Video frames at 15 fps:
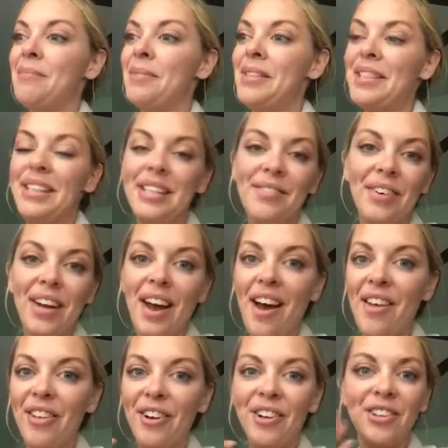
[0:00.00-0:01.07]
significant
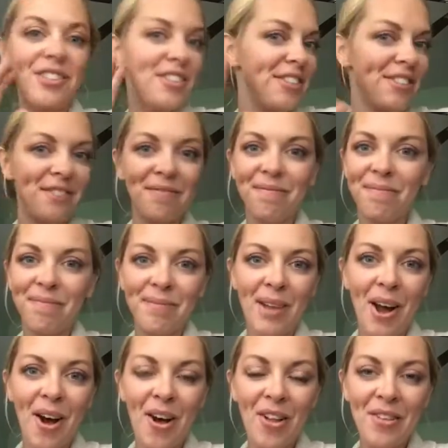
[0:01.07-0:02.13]
others,
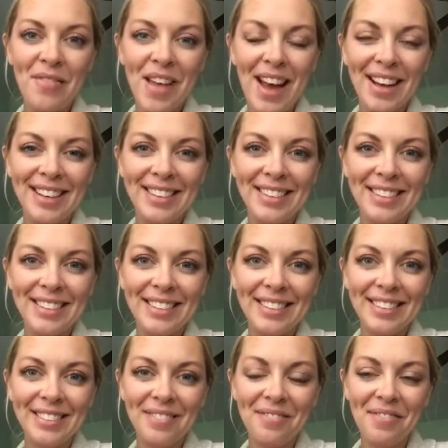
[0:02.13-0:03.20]
all of that
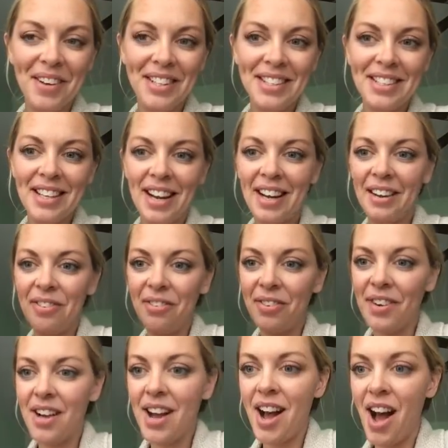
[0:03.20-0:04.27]
fun stuff.
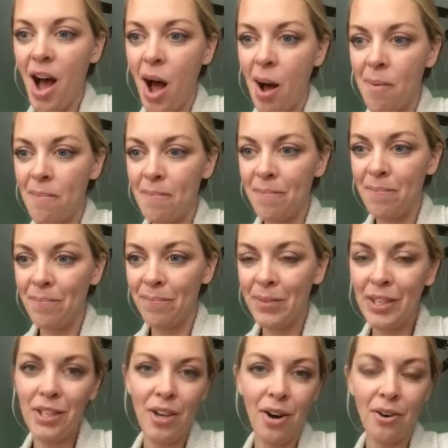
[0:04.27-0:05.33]

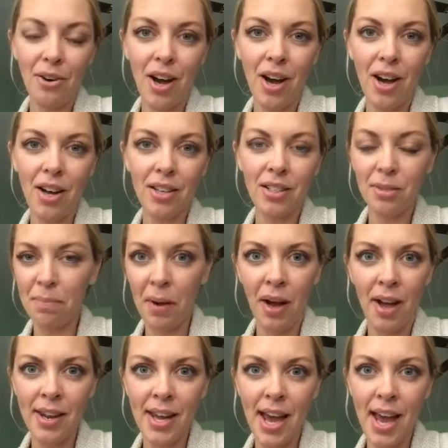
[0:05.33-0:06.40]
Yoga,
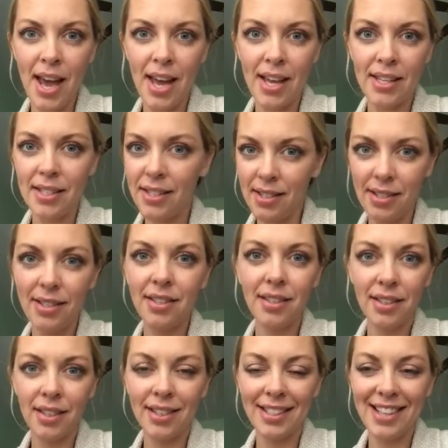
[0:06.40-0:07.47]
spa days,
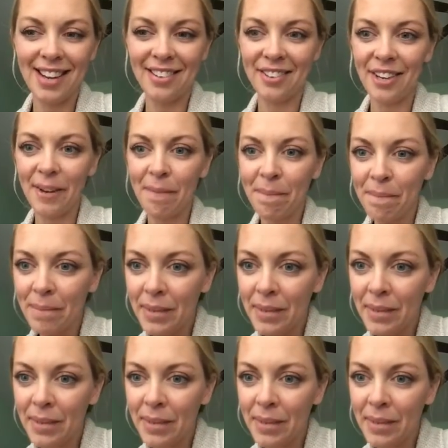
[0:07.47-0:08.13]
etc.